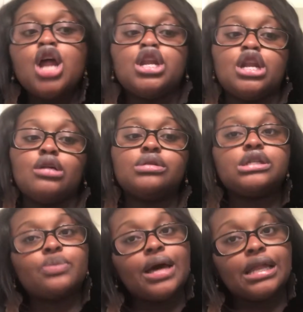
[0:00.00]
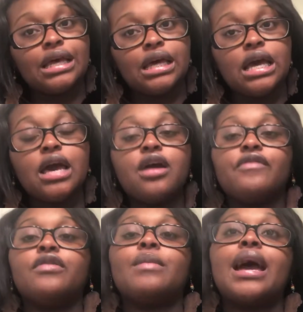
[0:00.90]
No swelling
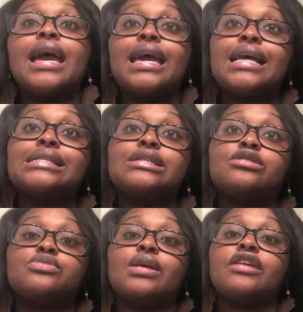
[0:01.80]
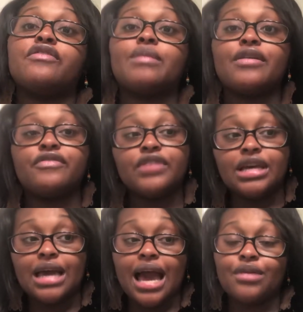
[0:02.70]
for my hands, no swelling for my
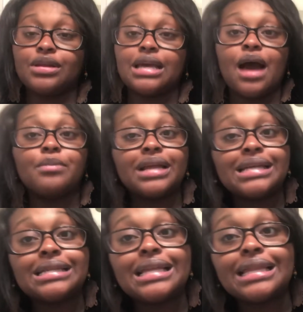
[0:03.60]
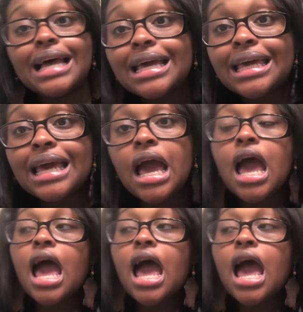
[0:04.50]
feet. I really got blessed and lucky.